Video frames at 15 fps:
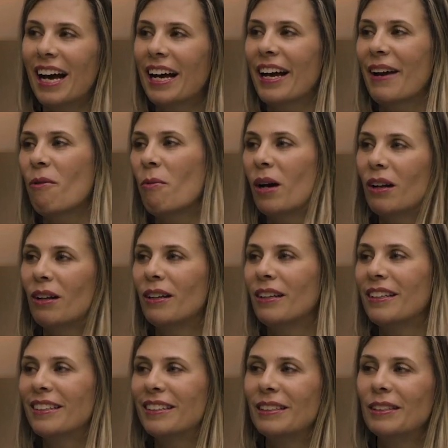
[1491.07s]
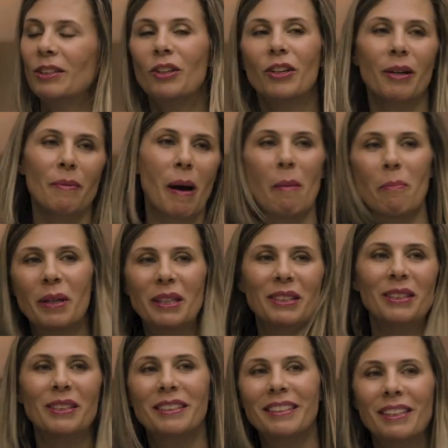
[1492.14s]
I will look them up
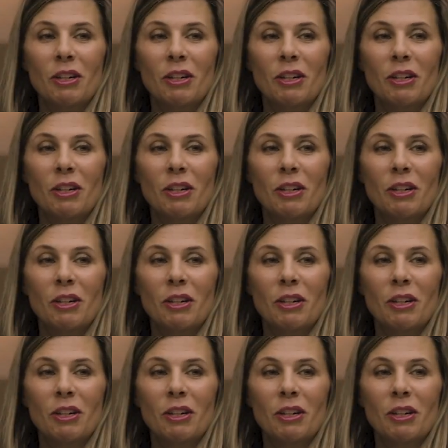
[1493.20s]
and